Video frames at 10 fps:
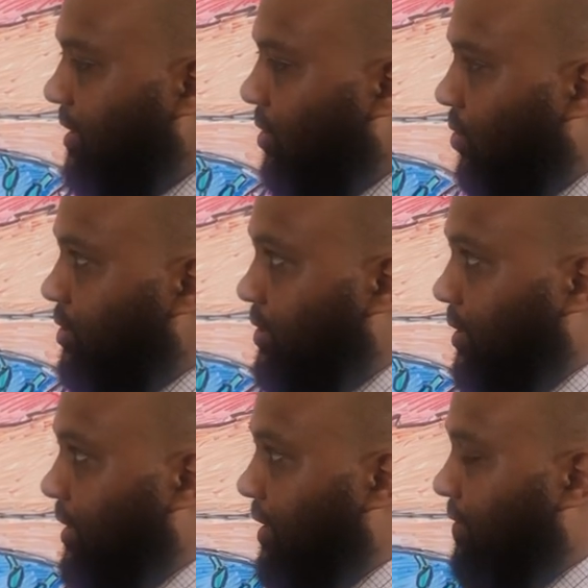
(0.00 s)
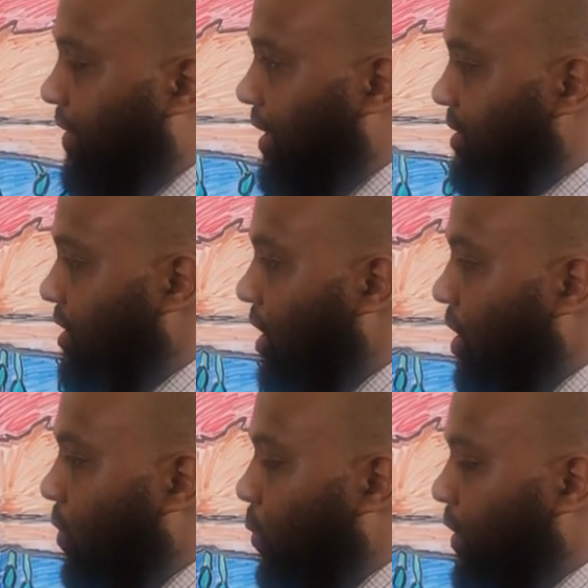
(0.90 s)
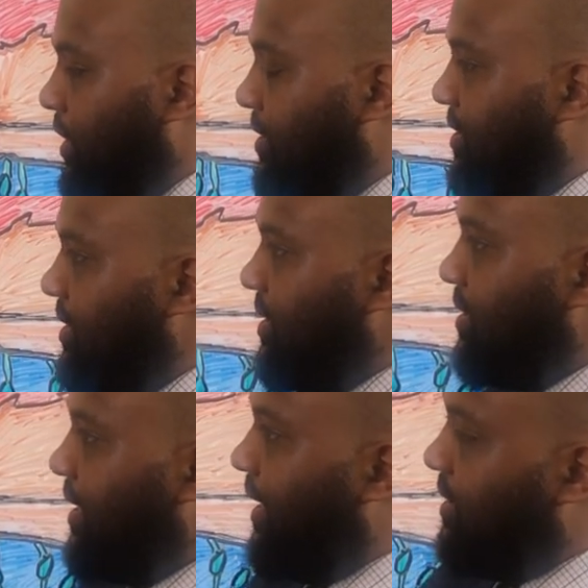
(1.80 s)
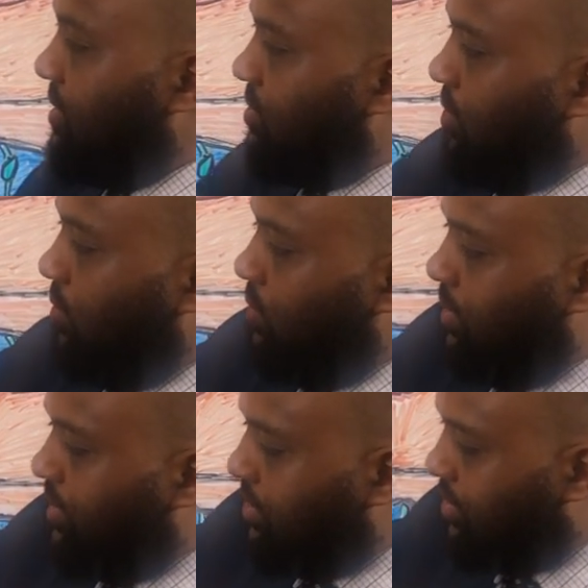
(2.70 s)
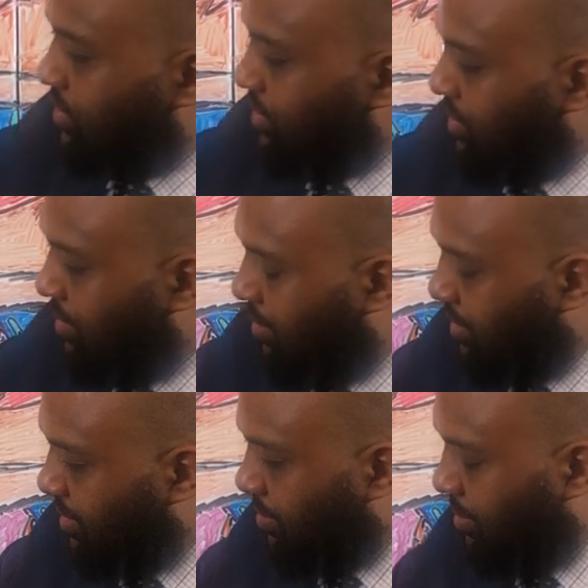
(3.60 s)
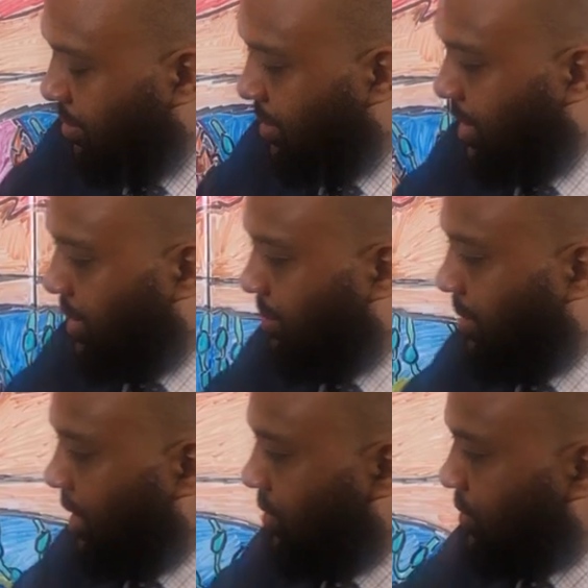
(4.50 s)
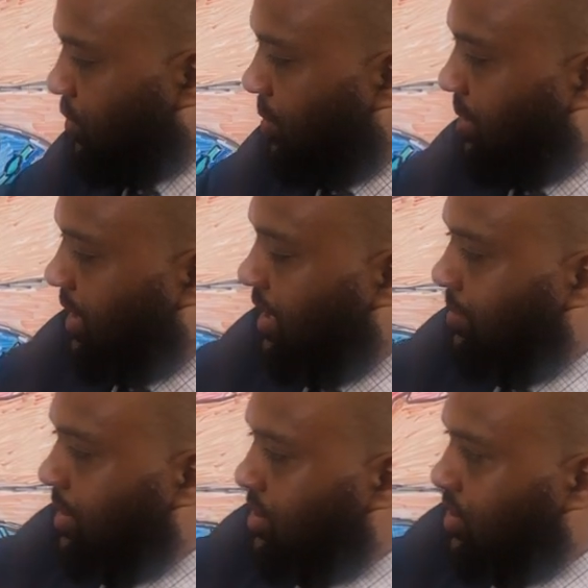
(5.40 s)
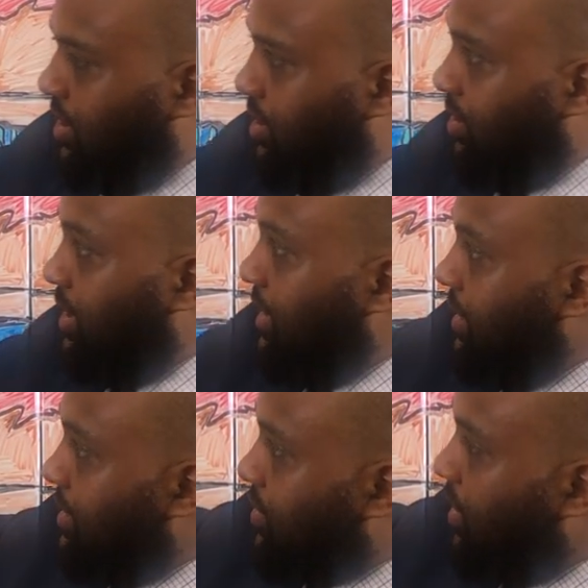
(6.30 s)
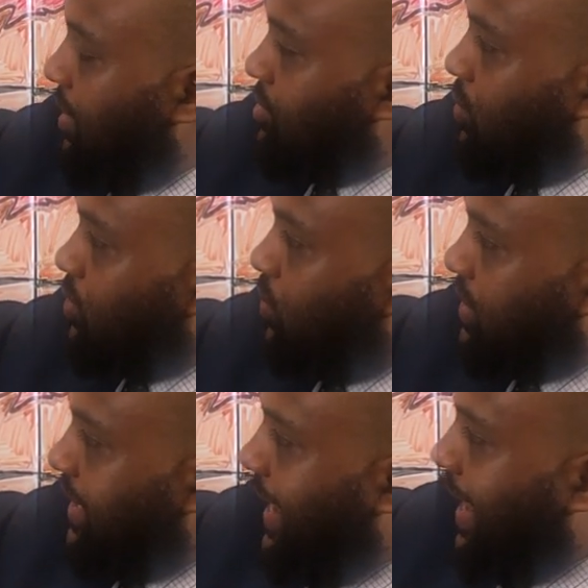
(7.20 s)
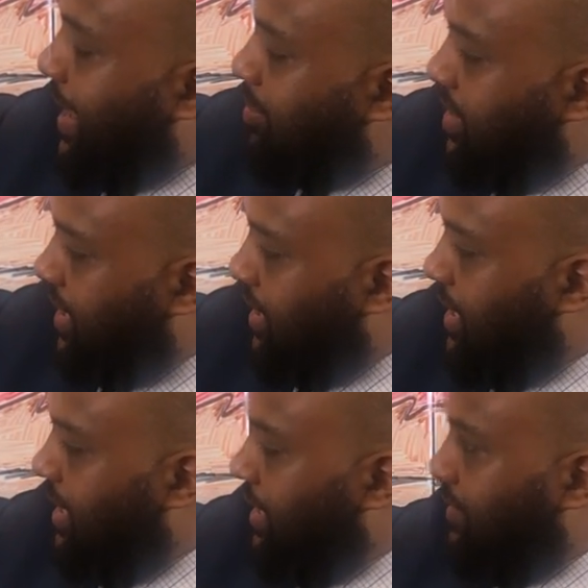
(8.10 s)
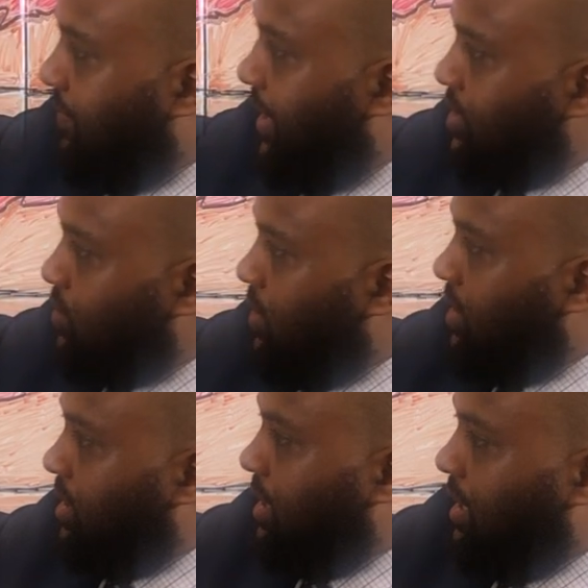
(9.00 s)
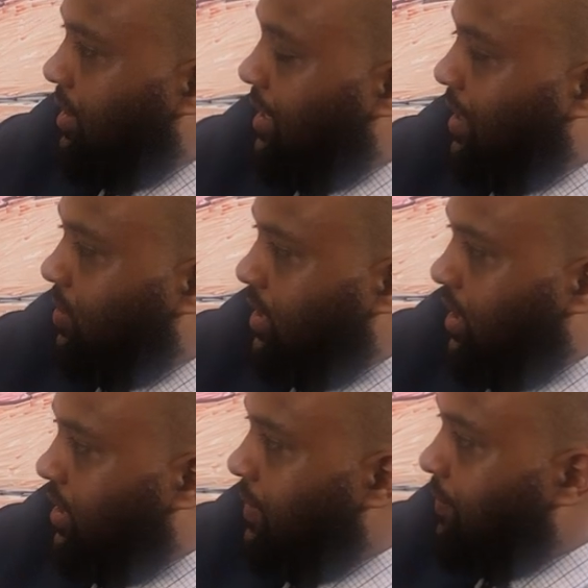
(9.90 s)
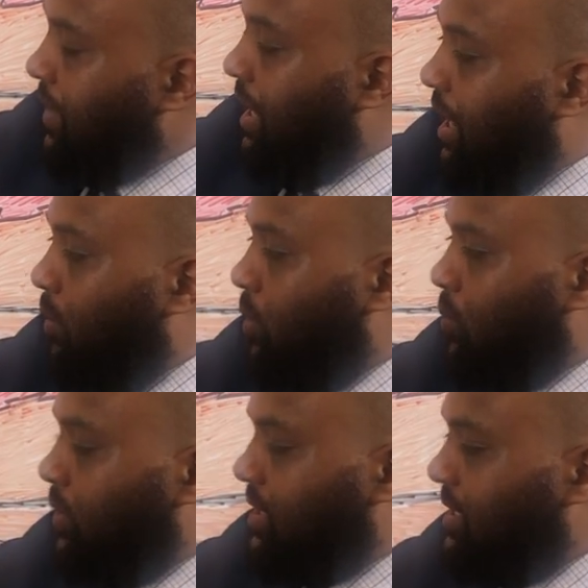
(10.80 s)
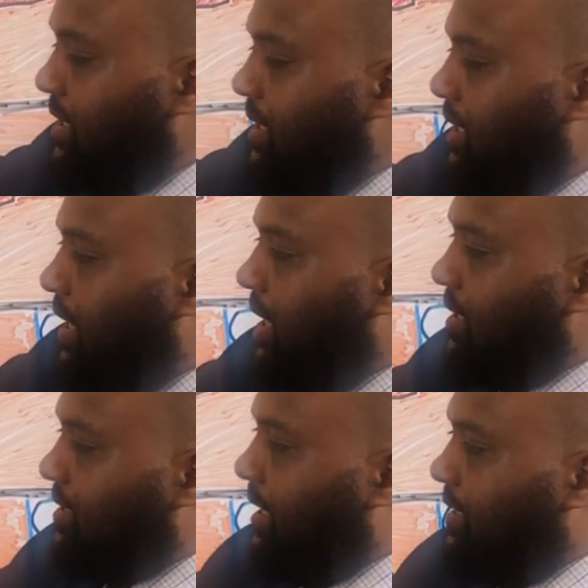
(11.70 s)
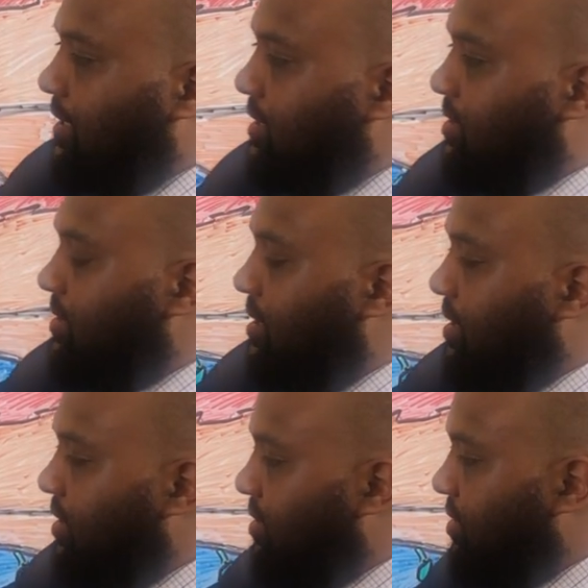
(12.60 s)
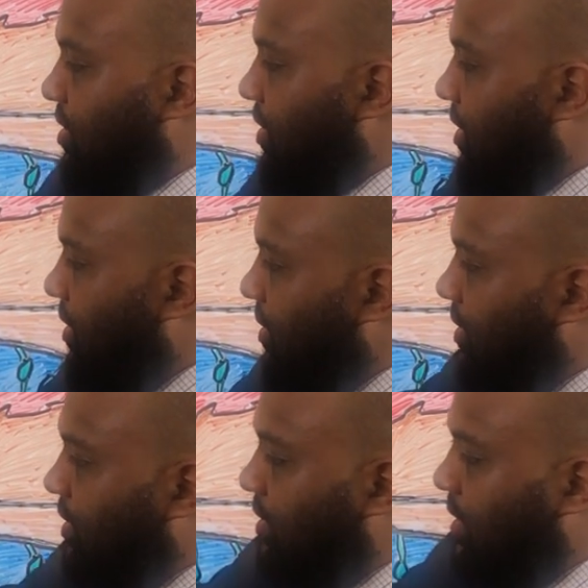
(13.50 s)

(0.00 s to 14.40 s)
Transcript: the osteolytic phase, we see that this microscopic image here describes to us what's happening in phase one down here, and what we see is that these circular